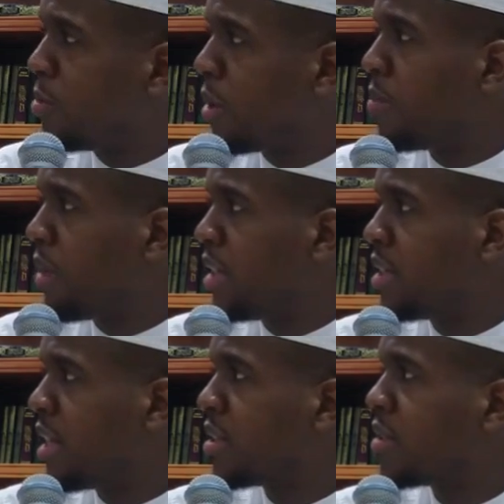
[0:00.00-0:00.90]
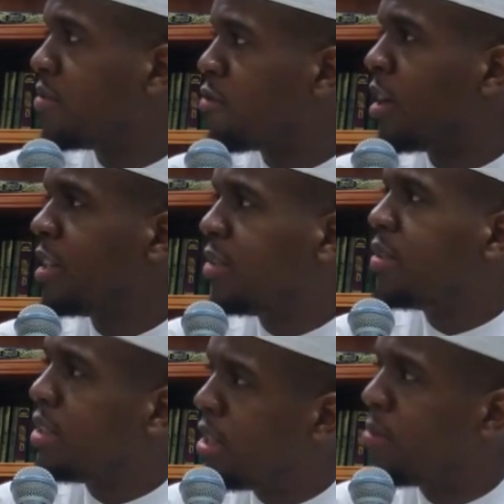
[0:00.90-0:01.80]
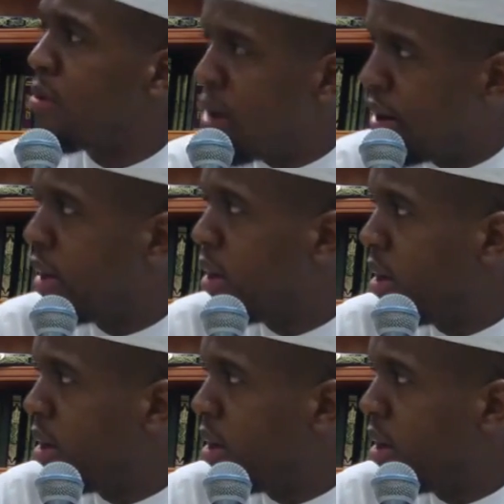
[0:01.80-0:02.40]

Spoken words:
but a place that's relatively temporary.